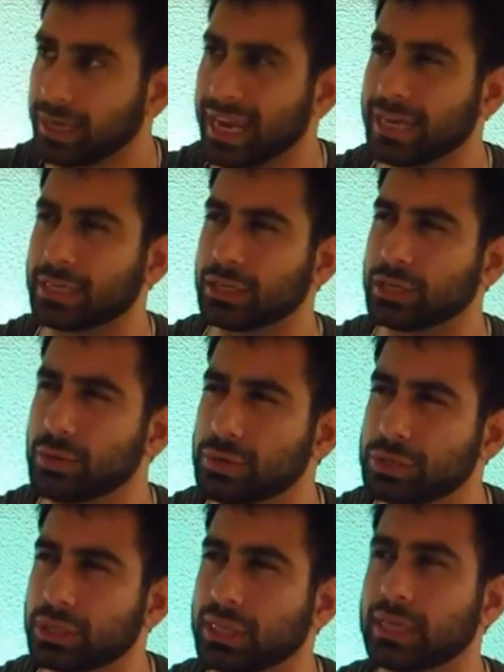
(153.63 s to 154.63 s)
It
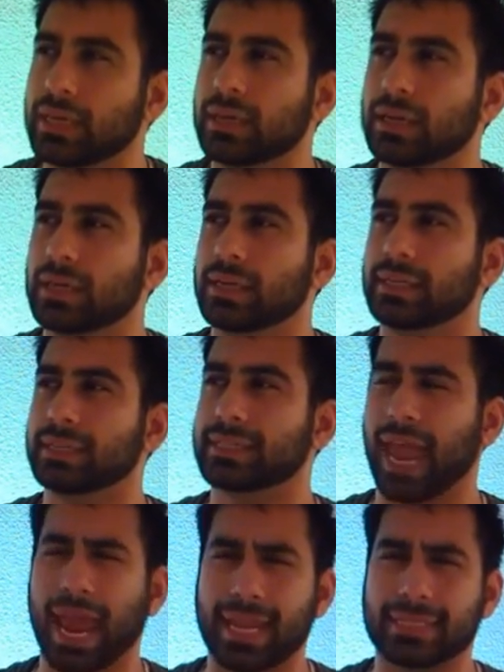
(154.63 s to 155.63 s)
usually
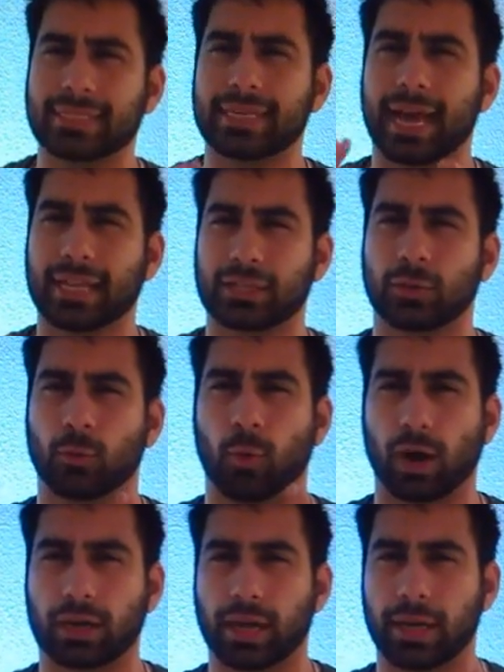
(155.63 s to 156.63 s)
tends not to
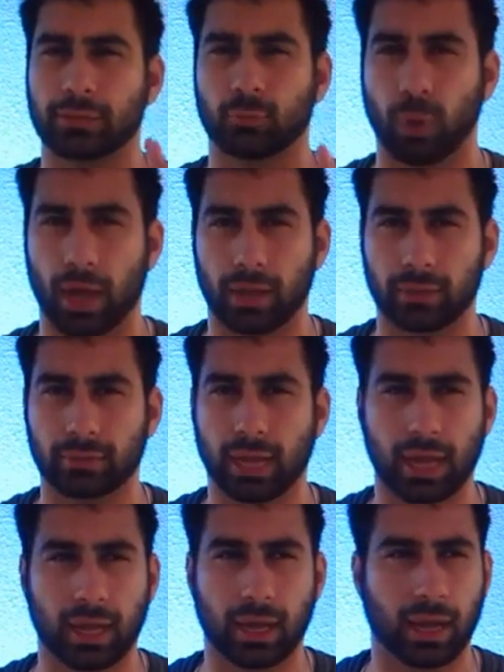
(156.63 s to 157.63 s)
work as well.
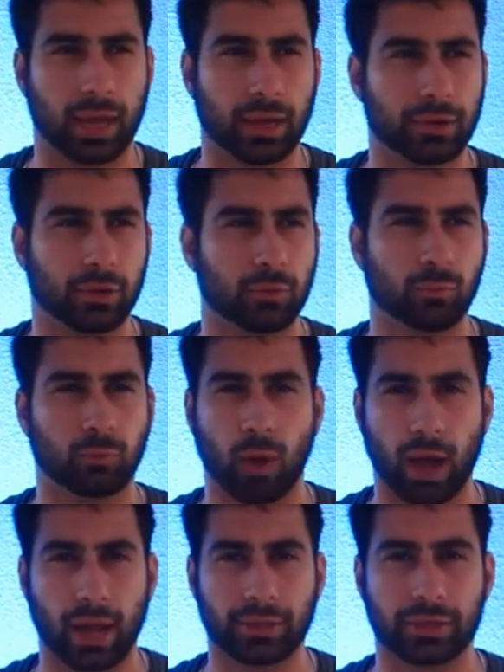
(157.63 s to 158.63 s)
I don't know
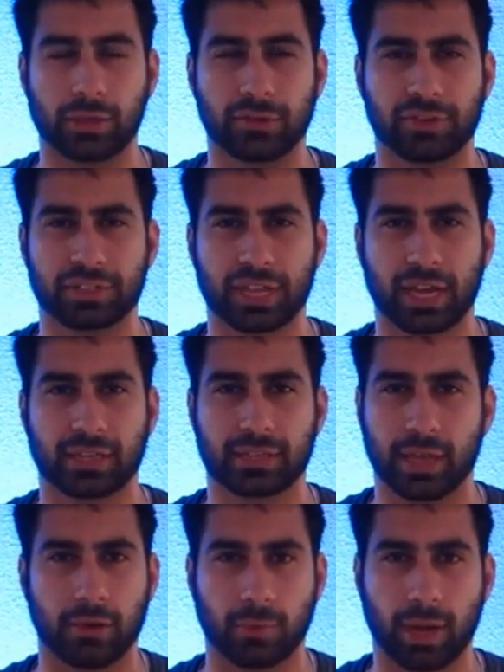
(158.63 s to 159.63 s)
why the universe
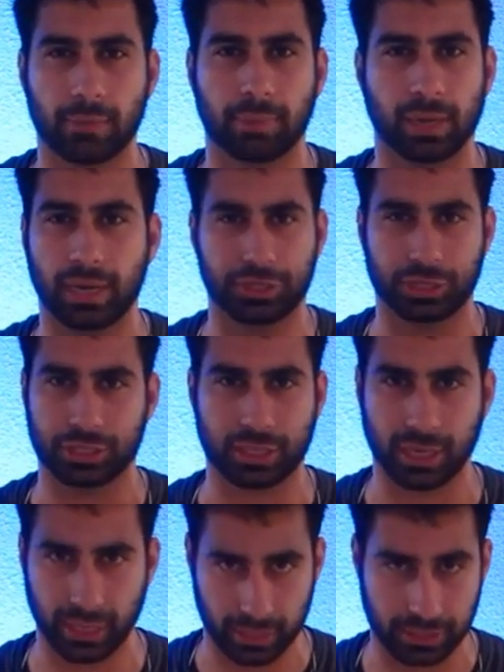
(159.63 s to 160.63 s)
acts that way, but it
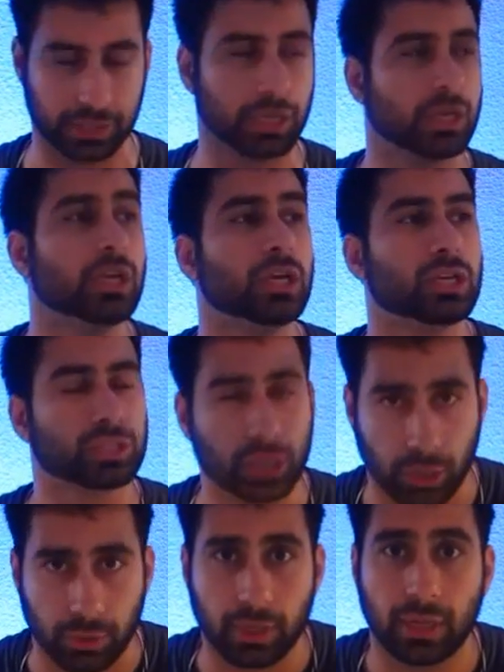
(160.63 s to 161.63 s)
just is.
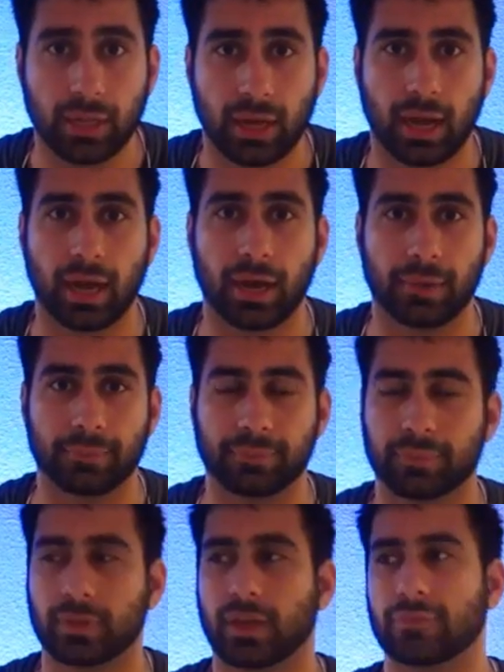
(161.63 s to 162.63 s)
So,
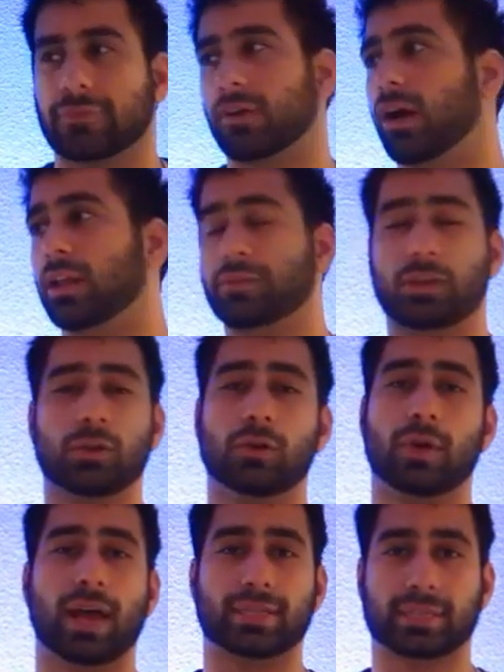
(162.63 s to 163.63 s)
for all of you
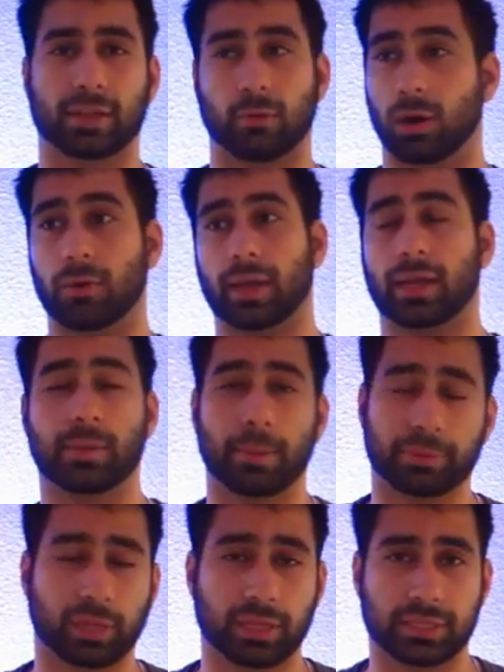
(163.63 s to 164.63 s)
who asked like, where do I come
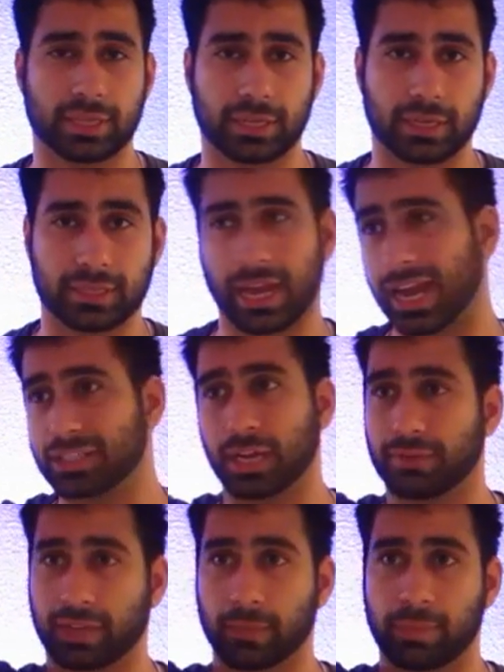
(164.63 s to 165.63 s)
up with all these ideas? I
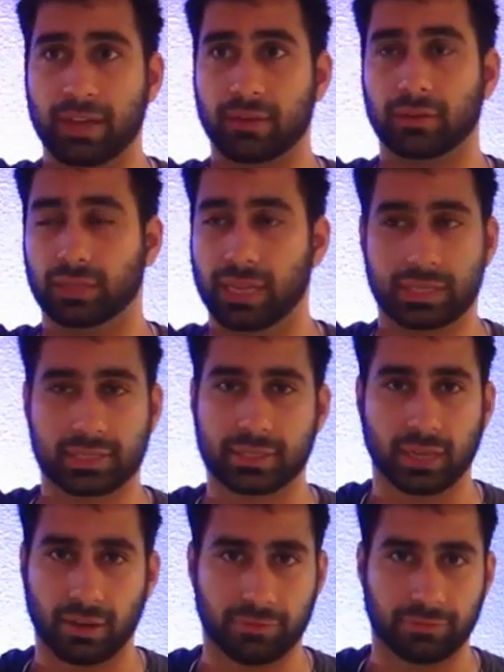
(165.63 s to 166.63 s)
actually have like a big
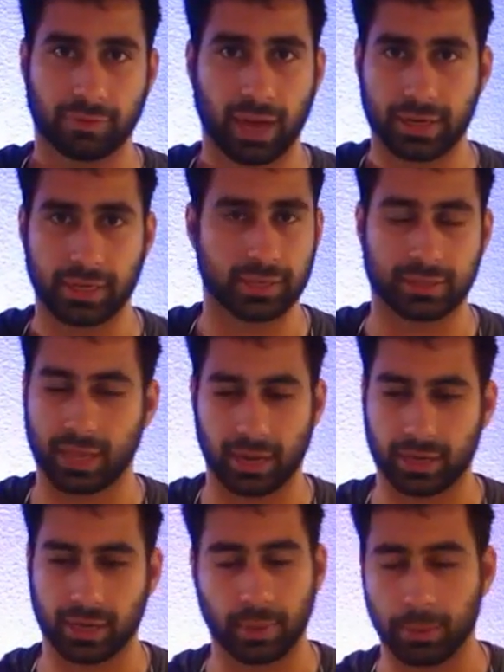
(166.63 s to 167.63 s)
list of ideas that
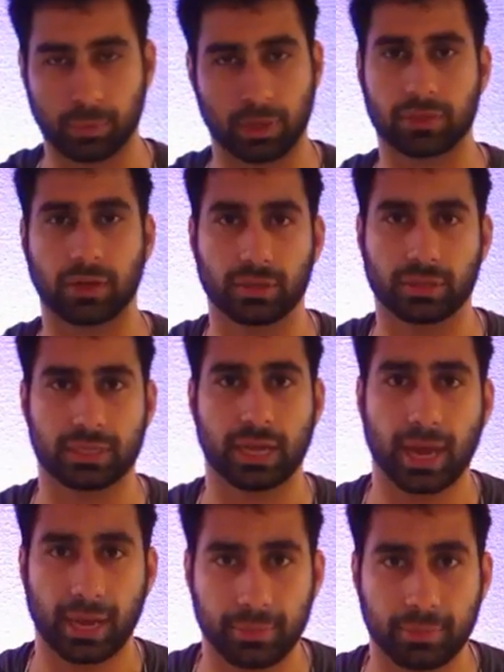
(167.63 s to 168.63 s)
I come up with all the
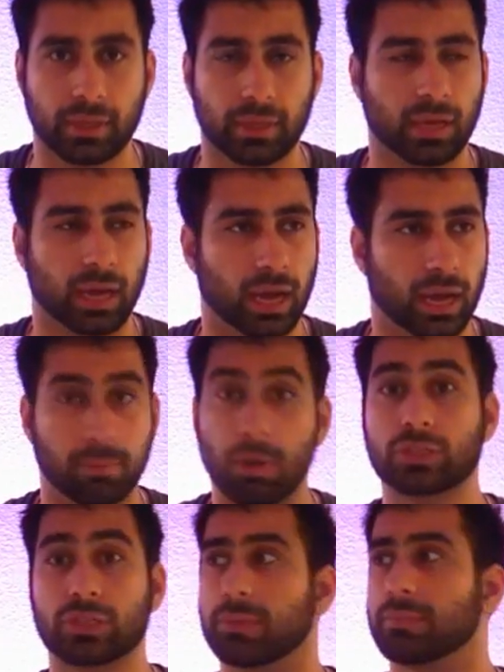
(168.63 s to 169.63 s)
time.
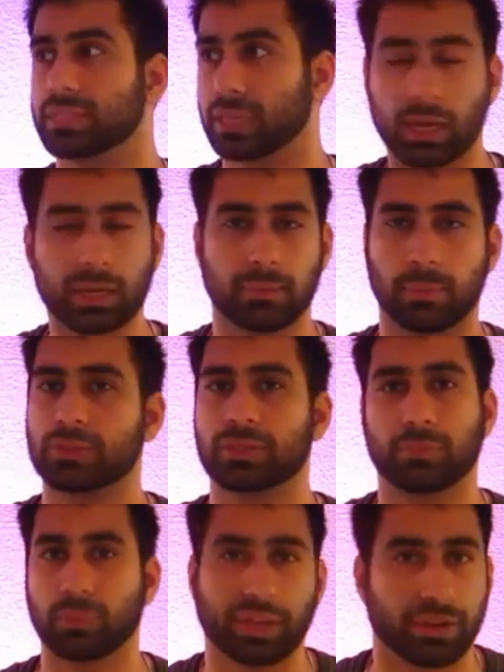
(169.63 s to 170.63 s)
Most of them suck and most of
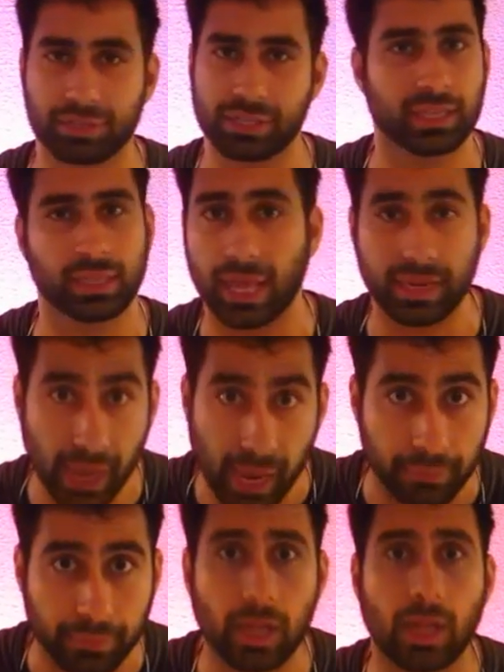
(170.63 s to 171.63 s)
them will never see the light of
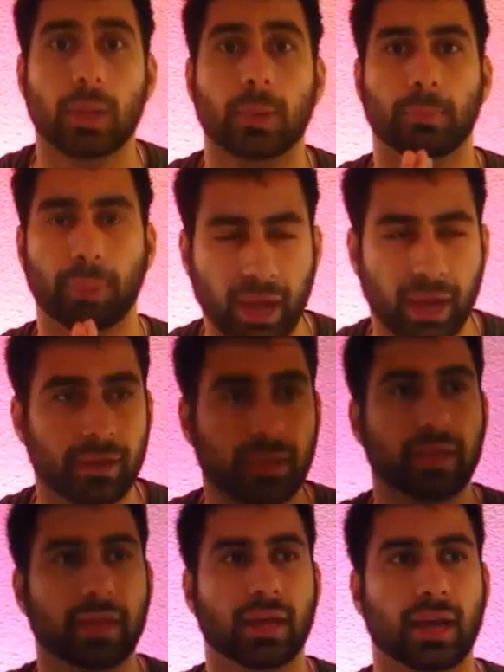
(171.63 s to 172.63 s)
day. But
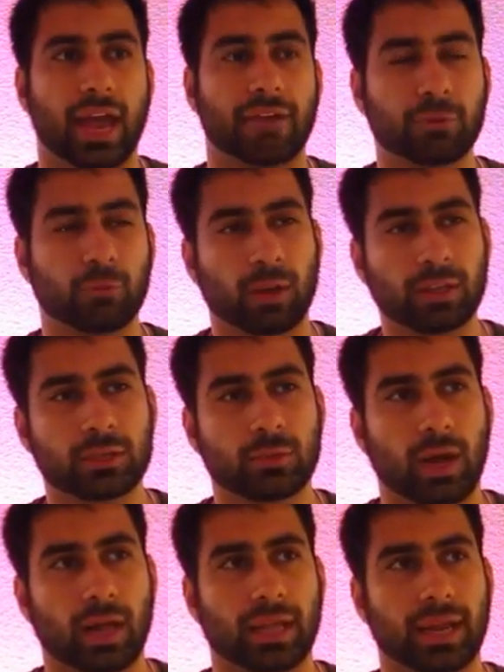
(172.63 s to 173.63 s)
every once in a
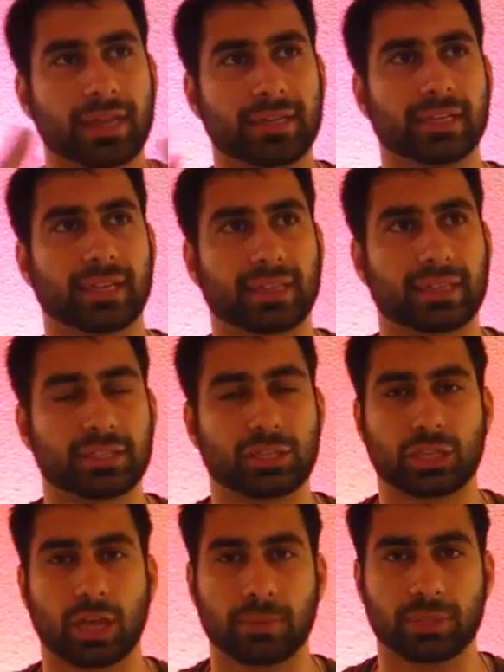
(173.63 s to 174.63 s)
while, an idea like this
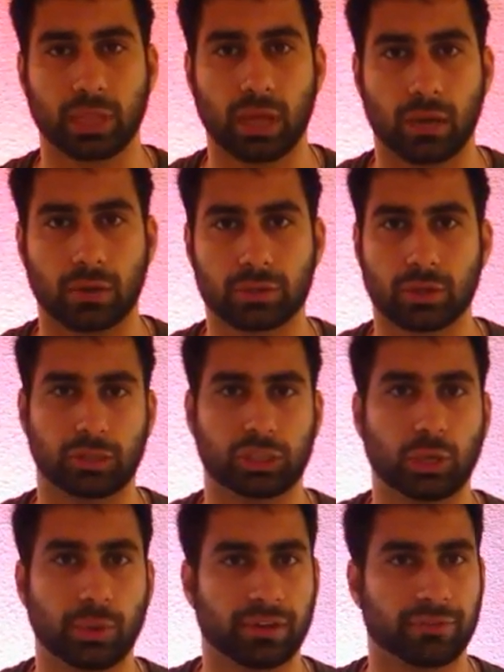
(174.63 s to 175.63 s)
just comes along. So I was
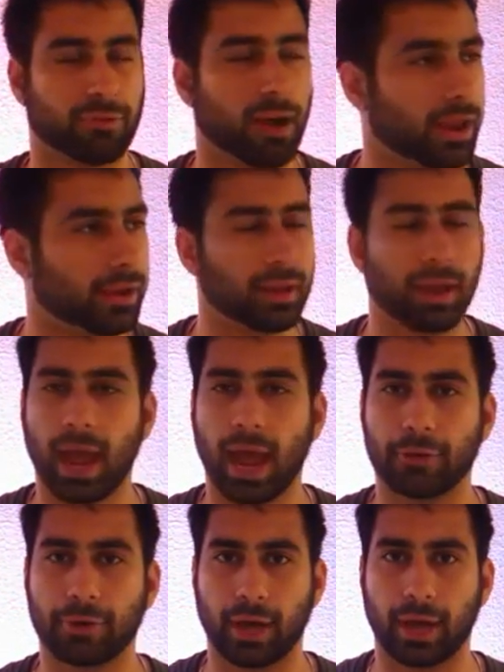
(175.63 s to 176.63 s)
showing a friend
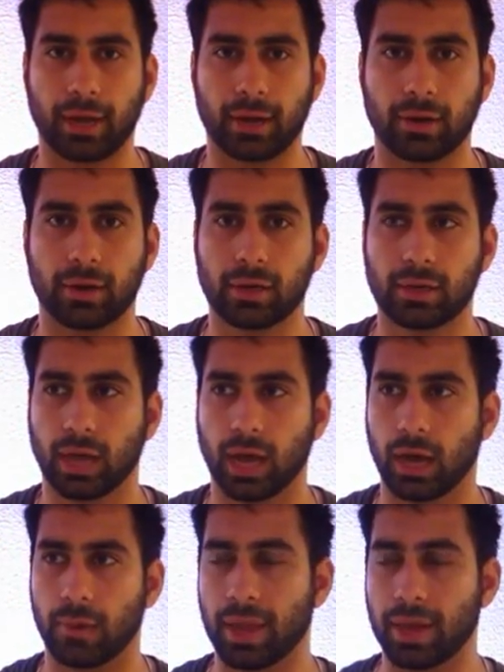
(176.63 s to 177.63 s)
how to hire
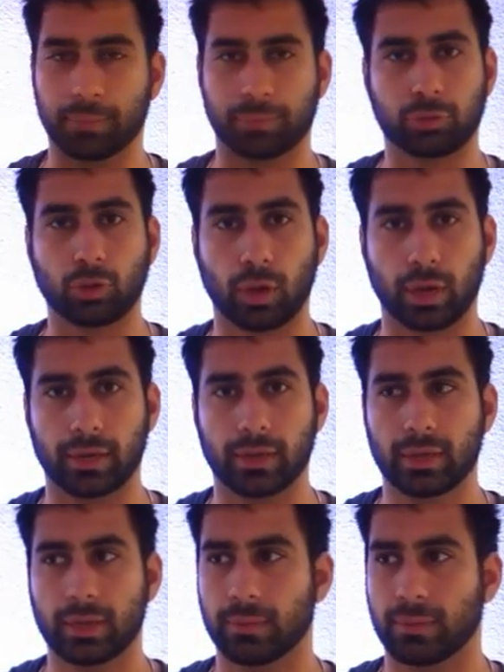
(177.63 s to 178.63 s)
an employee,
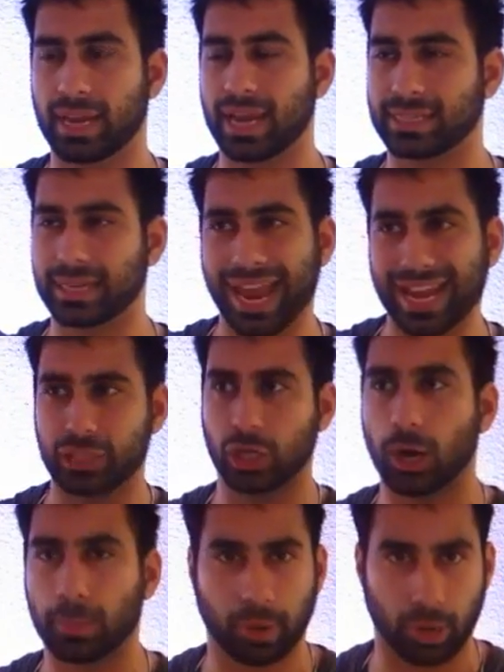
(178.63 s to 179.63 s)
but he has an
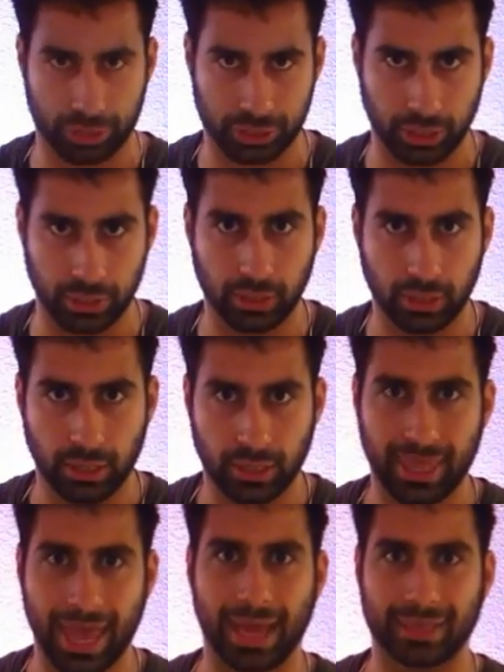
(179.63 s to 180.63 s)
HR person
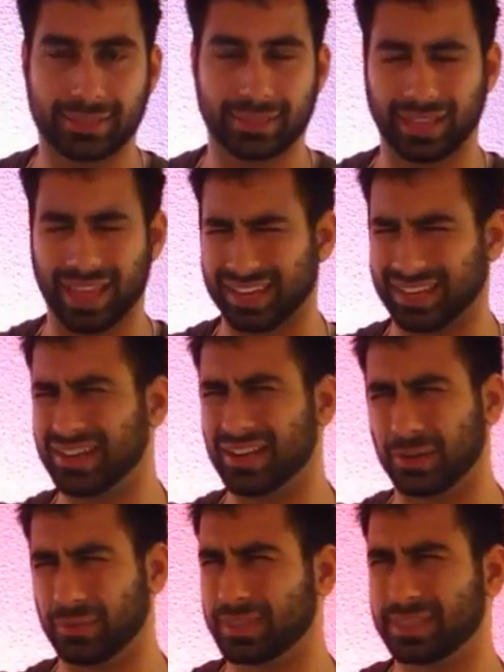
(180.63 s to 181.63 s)
that like, you
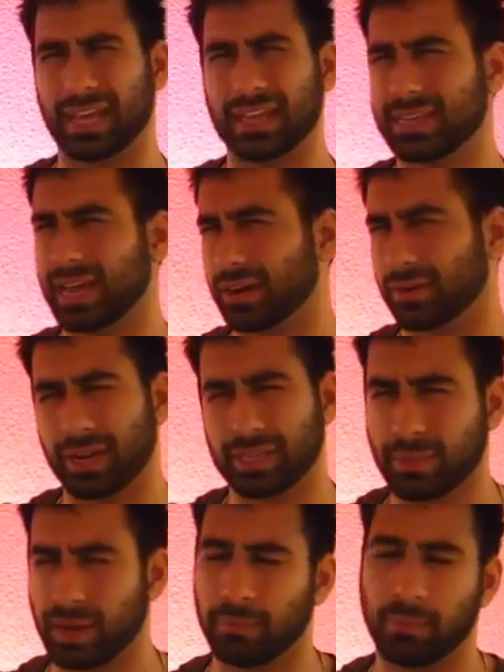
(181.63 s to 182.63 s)
know, sends out a
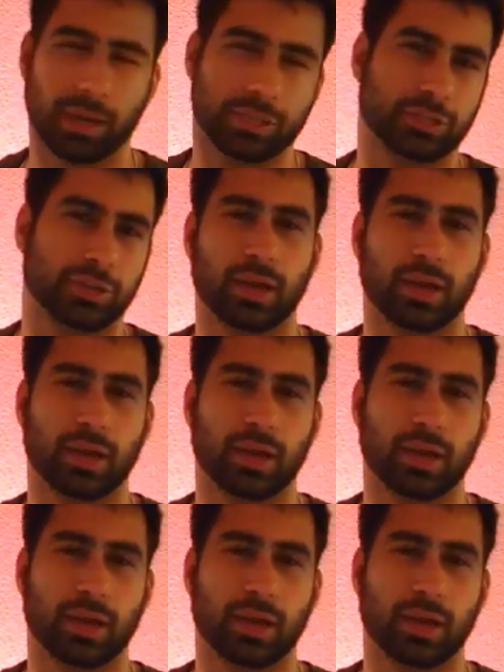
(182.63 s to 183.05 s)
resume on Monster.